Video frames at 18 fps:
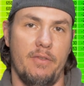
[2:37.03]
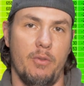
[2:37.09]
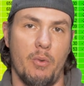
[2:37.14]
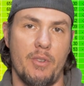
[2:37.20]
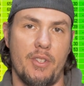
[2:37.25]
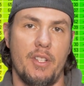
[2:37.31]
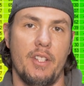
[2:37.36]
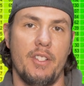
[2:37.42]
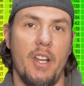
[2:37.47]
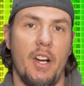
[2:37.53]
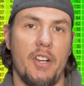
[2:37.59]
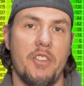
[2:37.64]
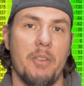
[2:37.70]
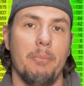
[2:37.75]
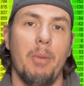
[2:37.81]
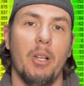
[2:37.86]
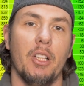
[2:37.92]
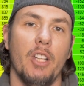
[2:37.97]
forced
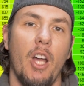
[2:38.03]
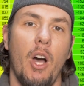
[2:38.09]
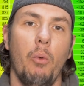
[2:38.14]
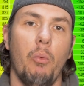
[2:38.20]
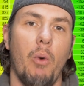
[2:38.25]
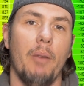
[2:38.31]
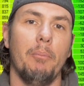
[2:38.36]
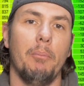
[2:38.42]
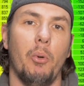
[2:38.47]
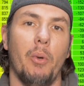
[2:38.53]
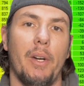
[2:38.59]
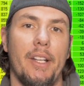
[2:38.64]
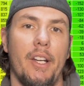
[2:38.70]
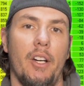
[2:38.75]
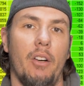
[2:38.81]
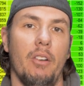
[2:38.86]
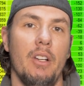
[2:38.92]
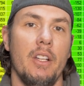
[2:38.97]
induction below
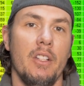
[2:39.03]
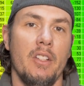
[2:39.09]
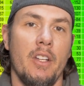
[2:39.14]
1.0.